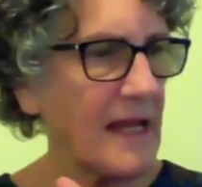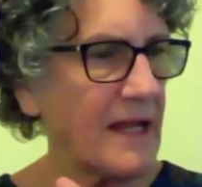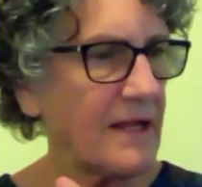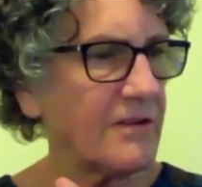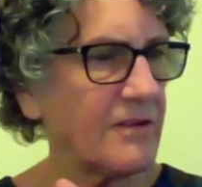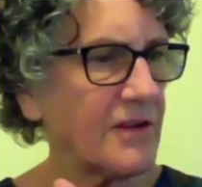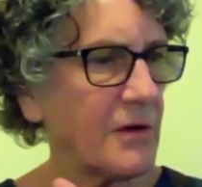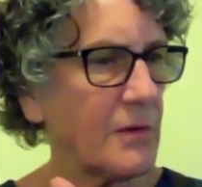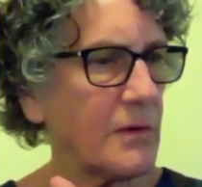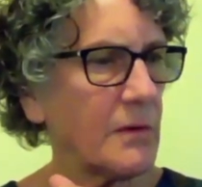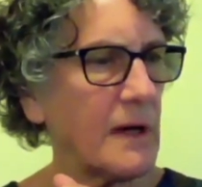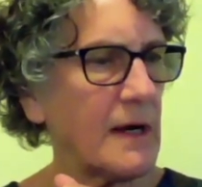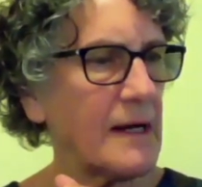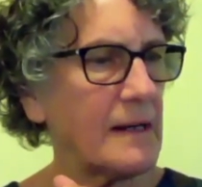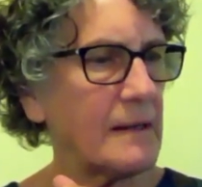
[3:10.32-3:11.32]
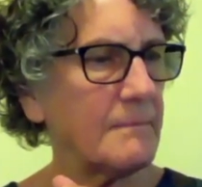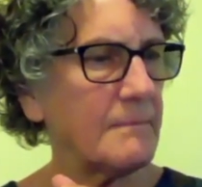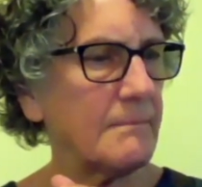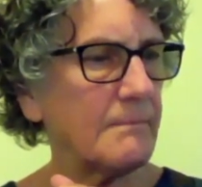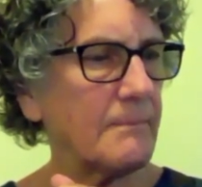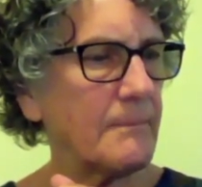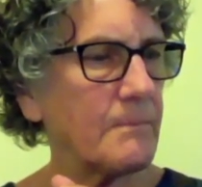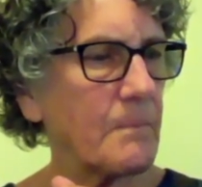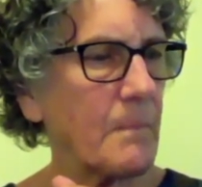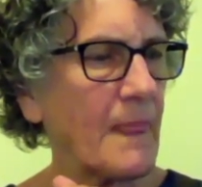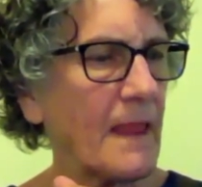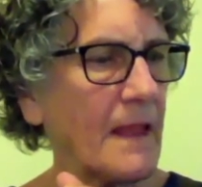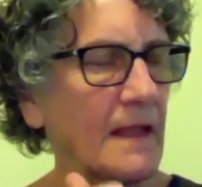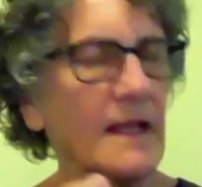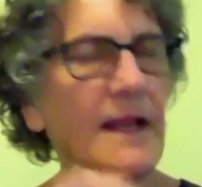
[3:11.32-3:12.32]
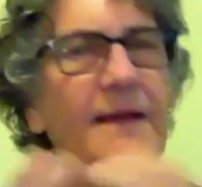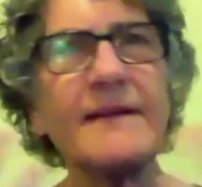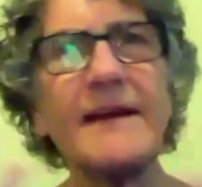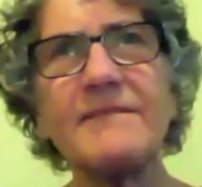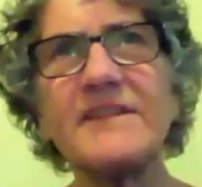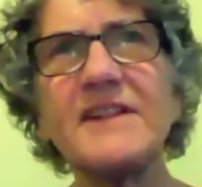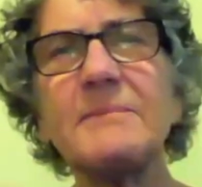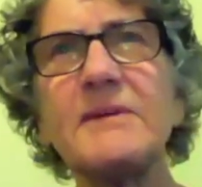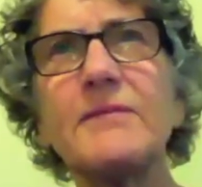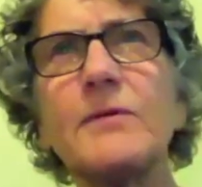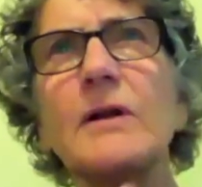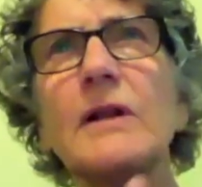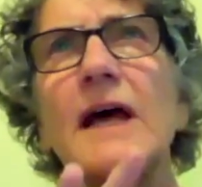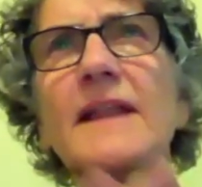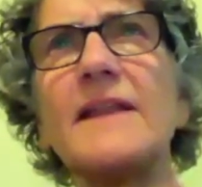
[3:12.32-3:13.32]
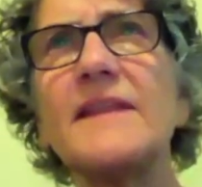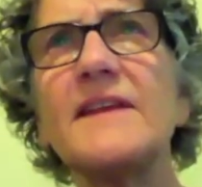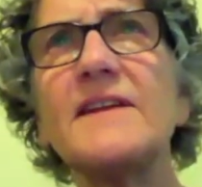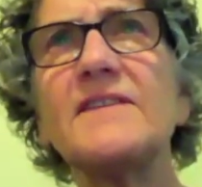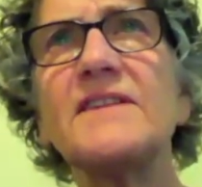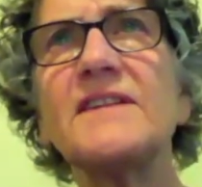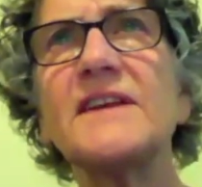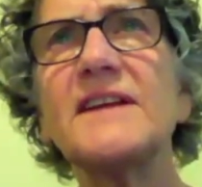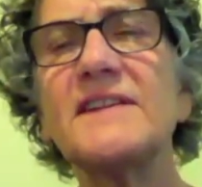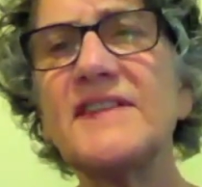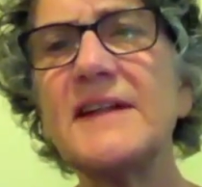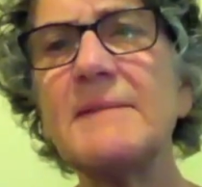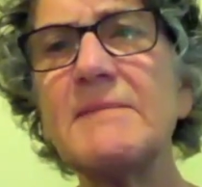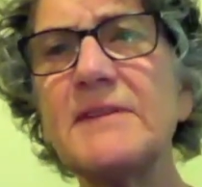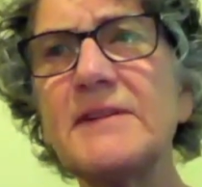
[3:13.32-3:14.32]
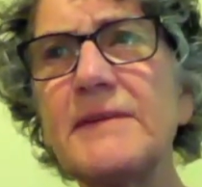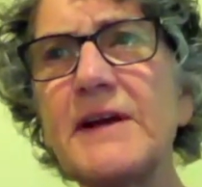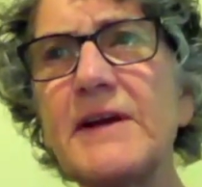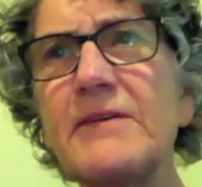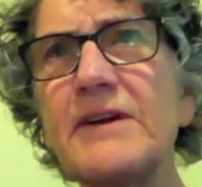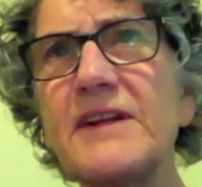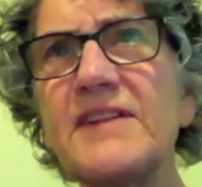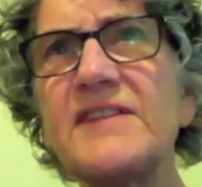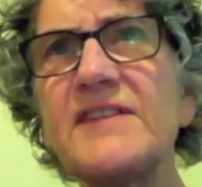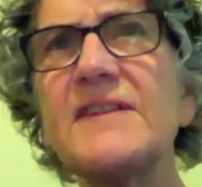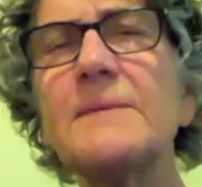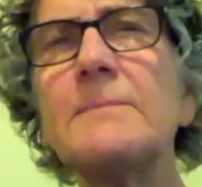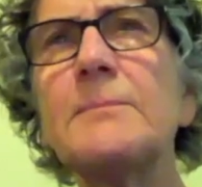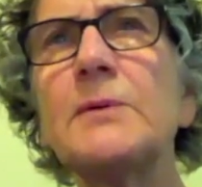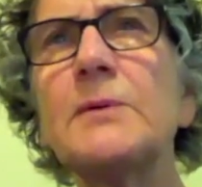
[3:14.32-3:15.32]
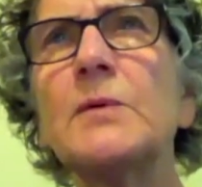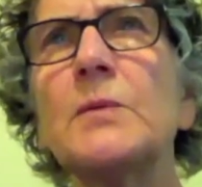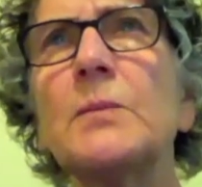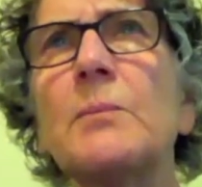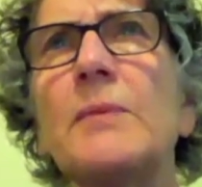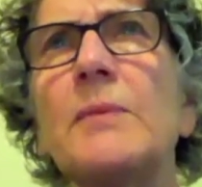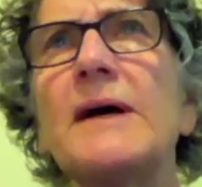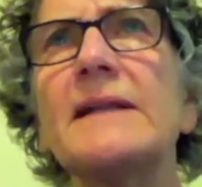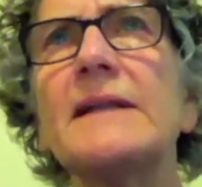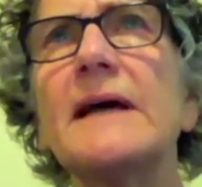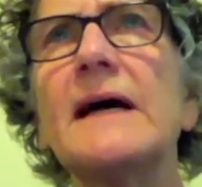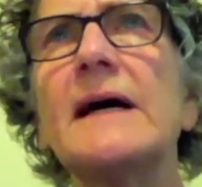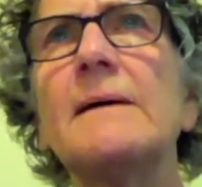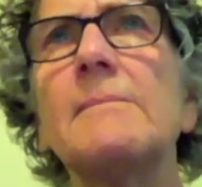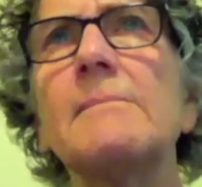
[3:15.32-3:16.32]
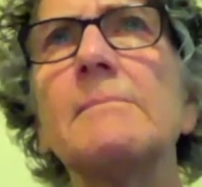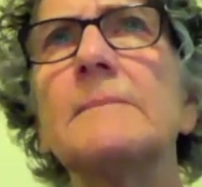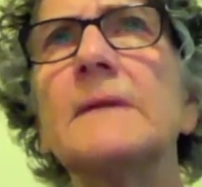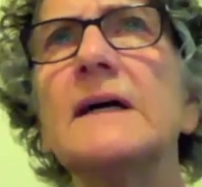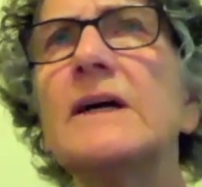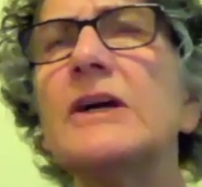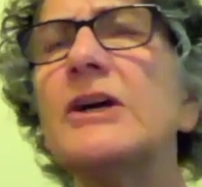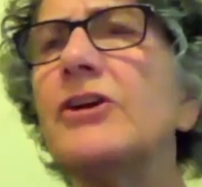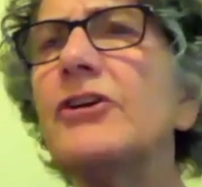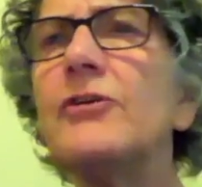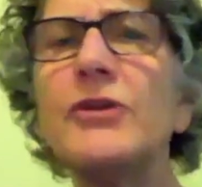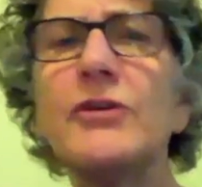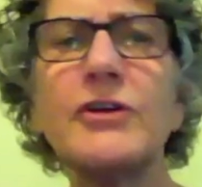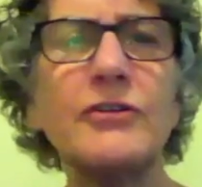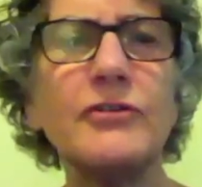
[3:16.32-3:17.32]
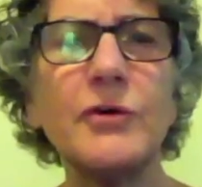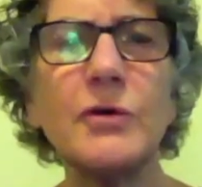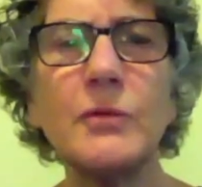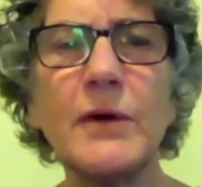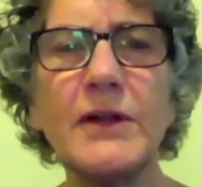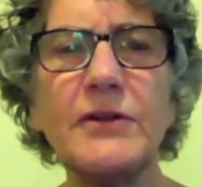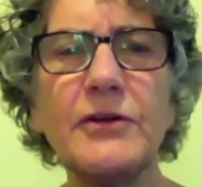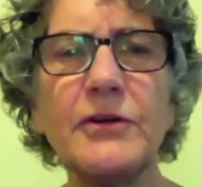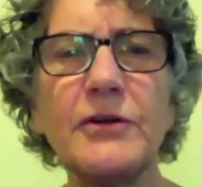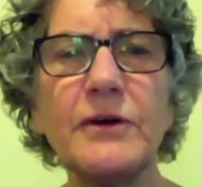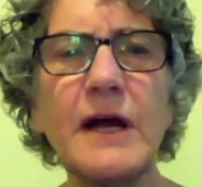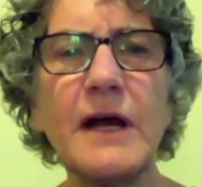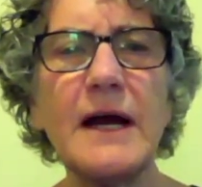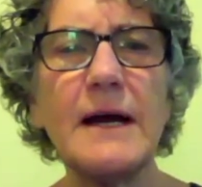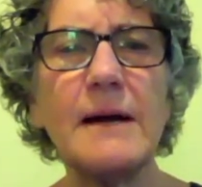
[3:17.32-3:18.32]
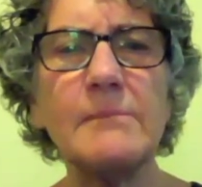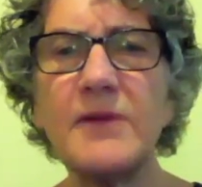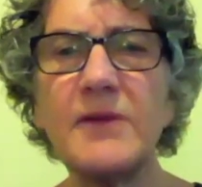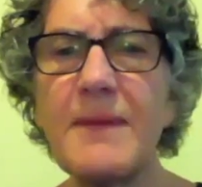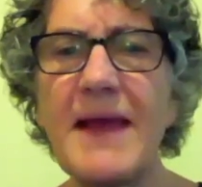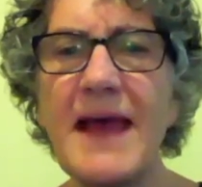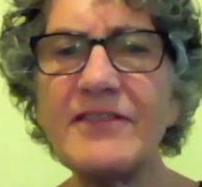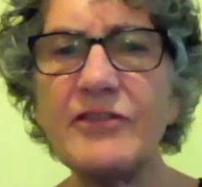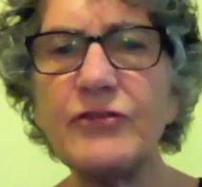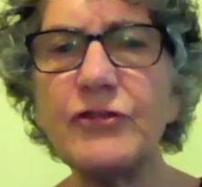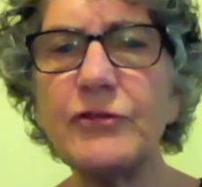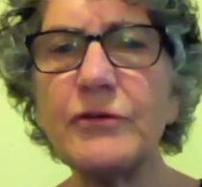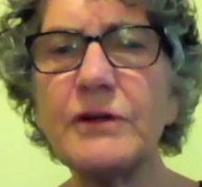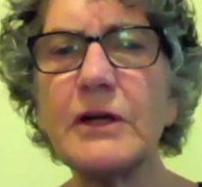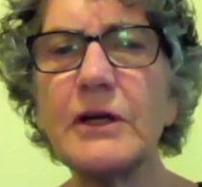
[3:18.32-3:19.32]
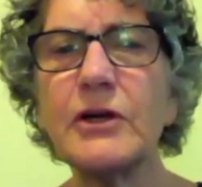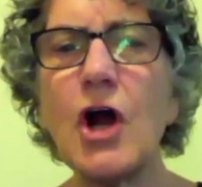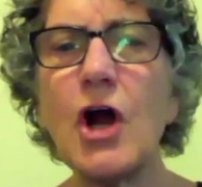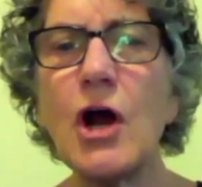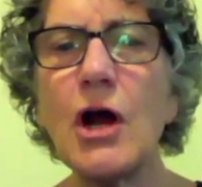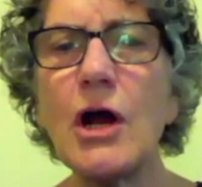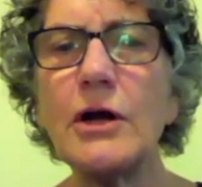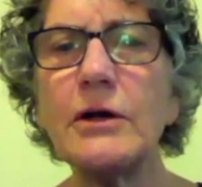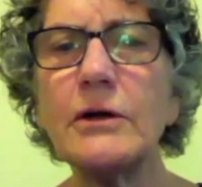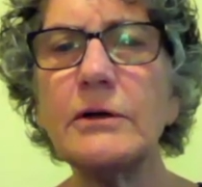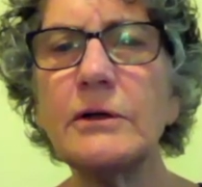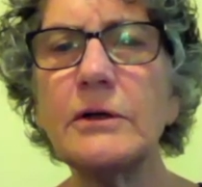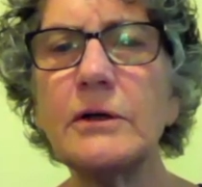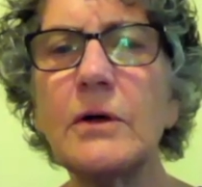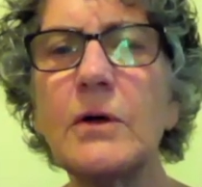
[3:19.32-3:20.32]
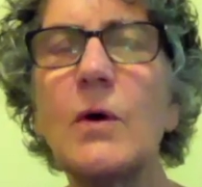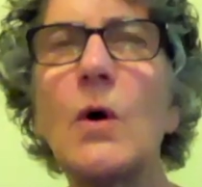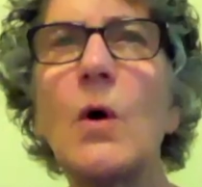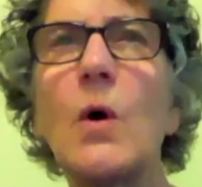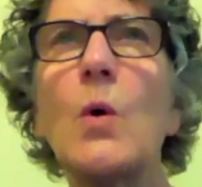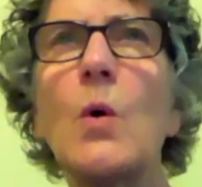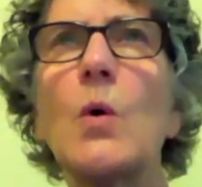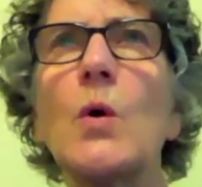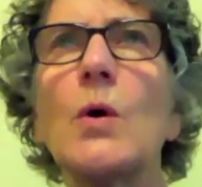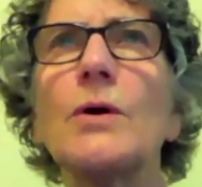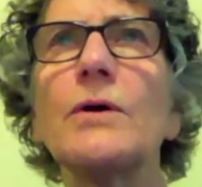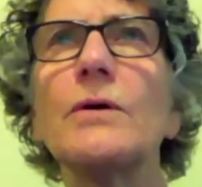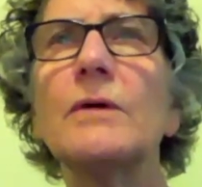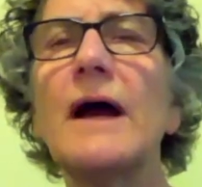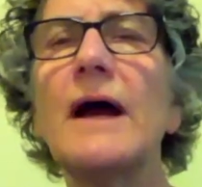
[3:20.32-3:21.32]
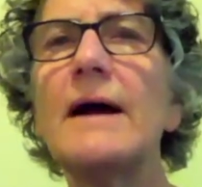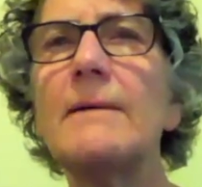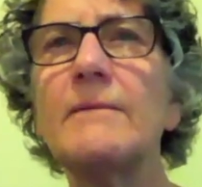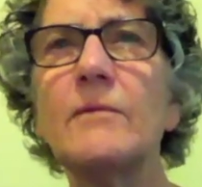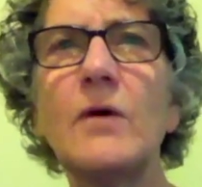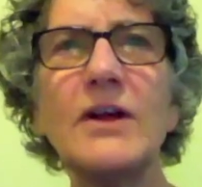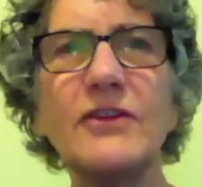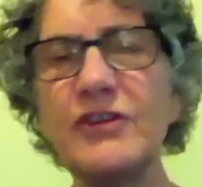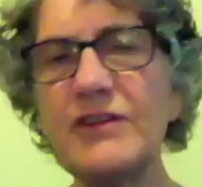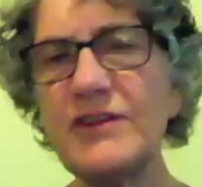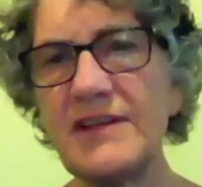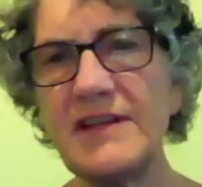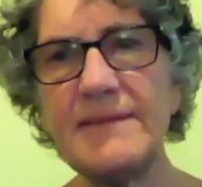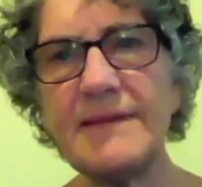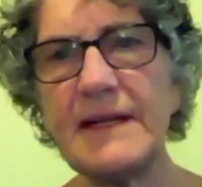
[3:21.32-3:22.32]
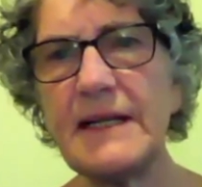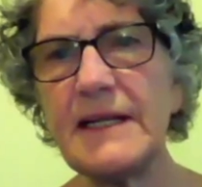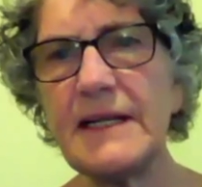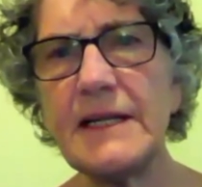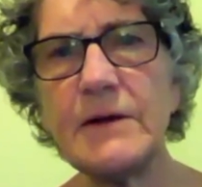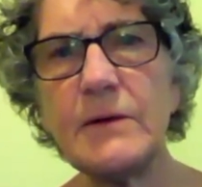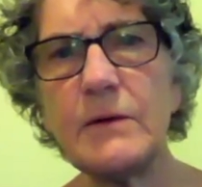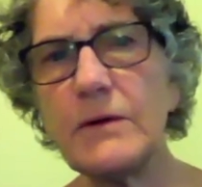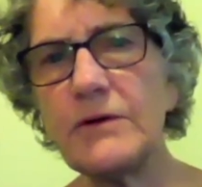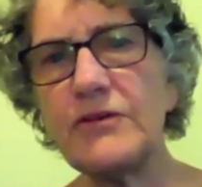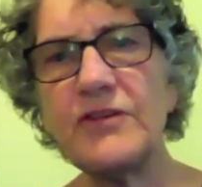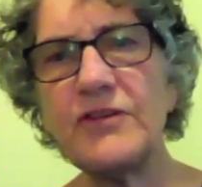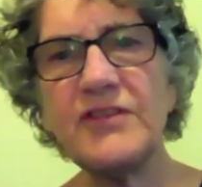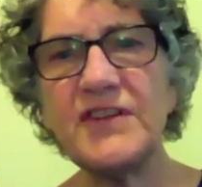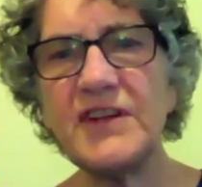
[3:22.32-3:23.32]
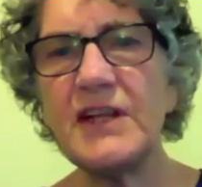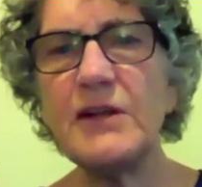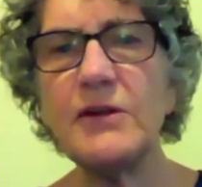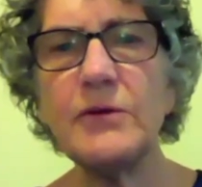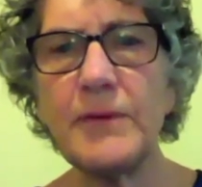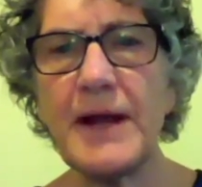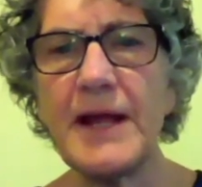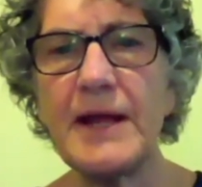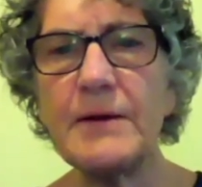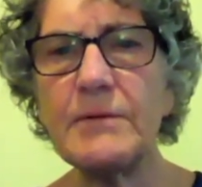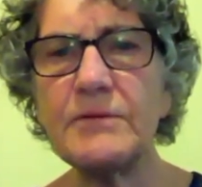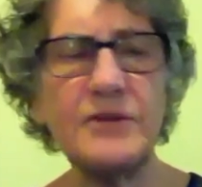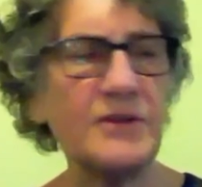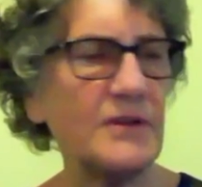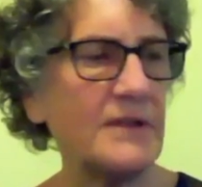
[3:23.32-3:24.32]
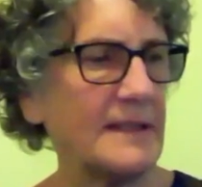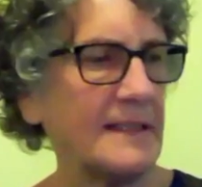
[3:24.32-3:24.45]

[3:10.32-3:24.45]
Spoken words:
And so, like I've said before, a lot of these, it seems very simple, but you can do it when you're the passenger in a car, or watching TV, or just sitting around.